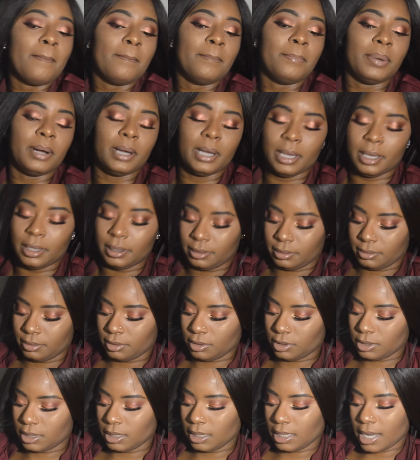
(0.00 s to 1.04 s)
but
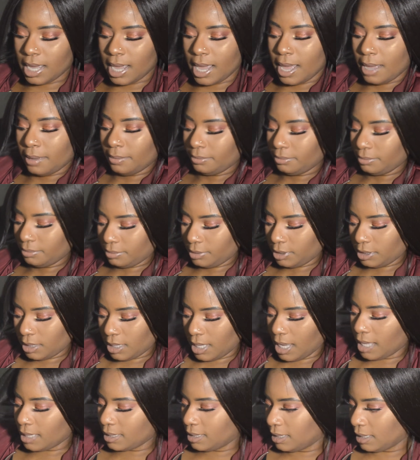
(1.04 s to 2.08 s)
you see that?
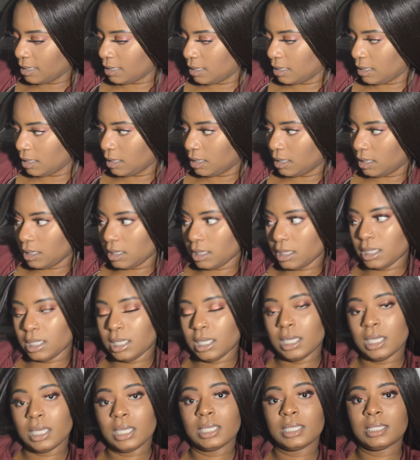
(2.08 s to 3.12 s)
See how sis
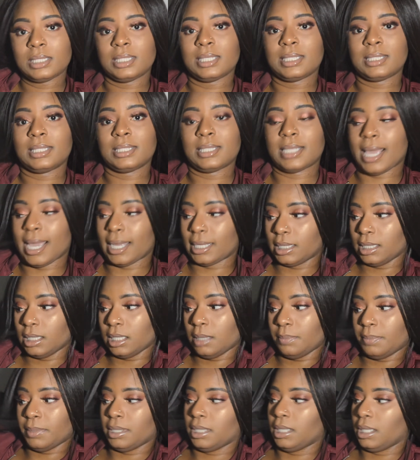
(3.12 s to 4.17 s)
is acting
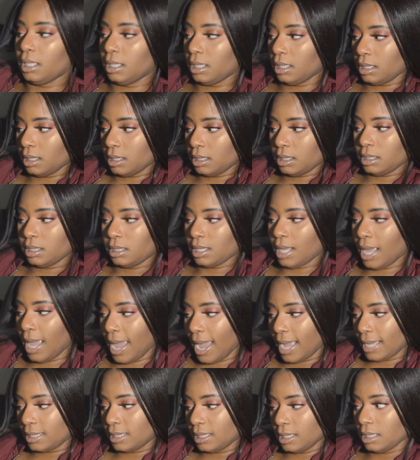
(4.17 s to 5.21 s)
up at the ends,
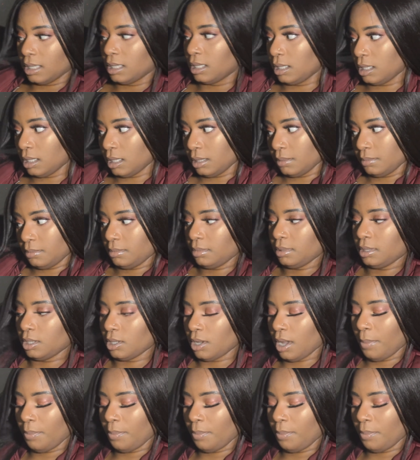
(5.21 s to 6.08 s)
acting up. So I